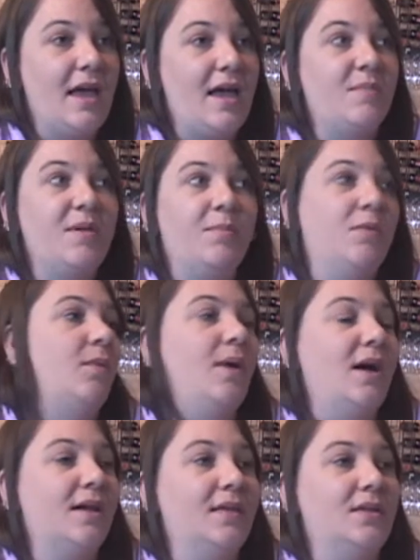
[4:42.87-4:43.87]
and people will
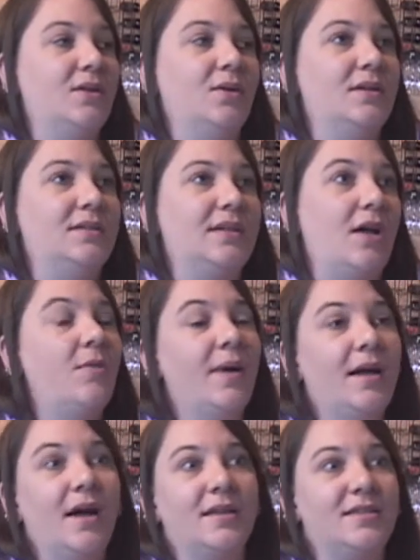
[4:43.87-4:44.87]
walk in the door and say, "Oh
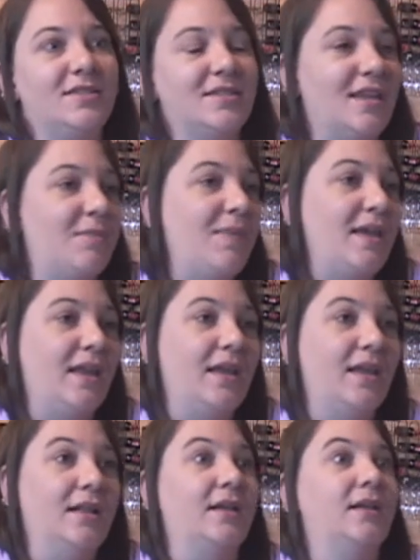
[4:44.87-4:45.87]
my God, it's just like being in
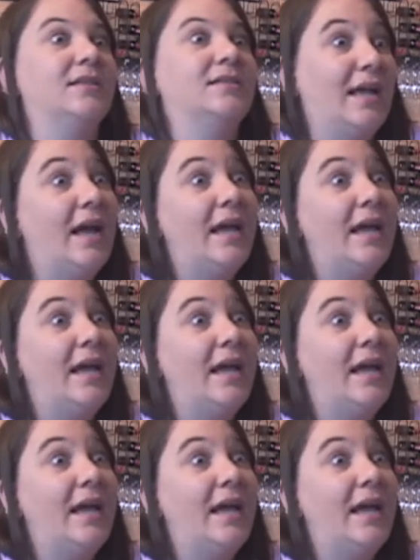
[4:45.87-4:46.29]
Italy," and it's like,